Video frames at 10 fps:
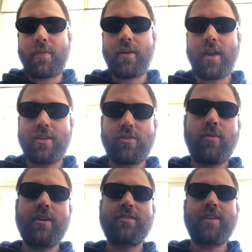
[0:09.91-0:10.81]
Okay, so
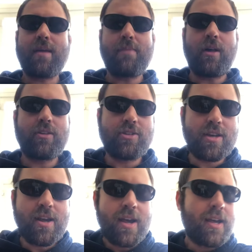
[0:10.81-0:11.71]
what is
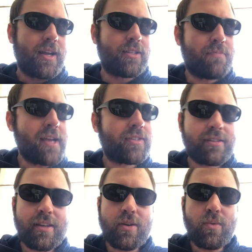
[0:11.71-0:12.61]
typology? It's
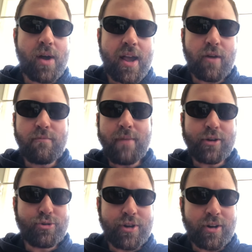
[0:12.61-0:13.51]
basically a way of
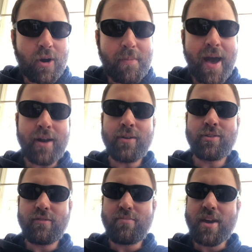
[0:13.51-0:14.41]
measuring our patterns
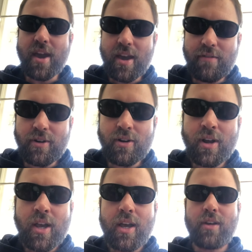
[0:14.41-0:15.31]
of behavior
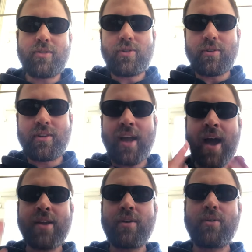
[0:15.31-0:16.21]
into certain
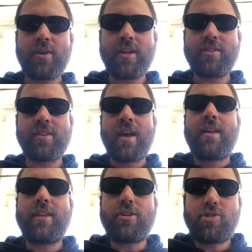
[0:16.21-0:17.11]
categories
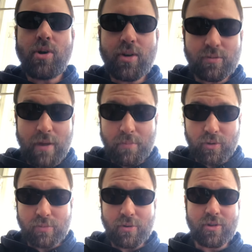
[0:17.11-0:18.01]
that show us
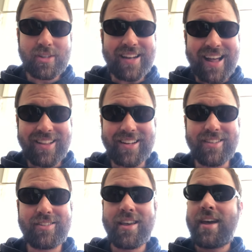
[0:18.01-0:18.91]
people's
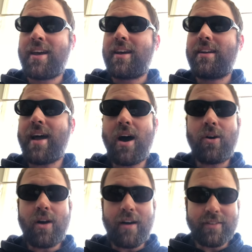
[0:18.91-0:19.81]
personalities.
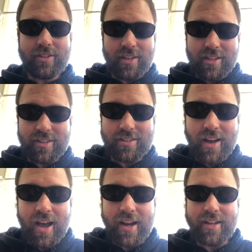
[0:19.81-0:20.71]
Now, obviously, this is
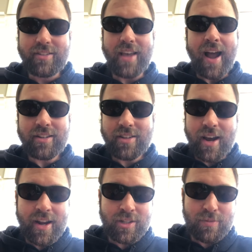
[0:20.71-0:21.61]
not an exact
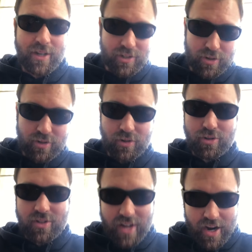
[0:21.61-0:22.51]
science because there is no
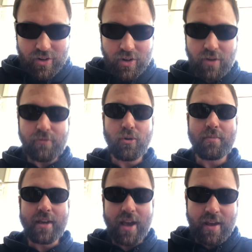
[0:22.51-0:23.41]
standard for
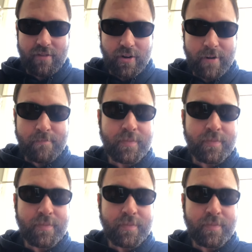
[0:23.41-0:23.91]
behavior,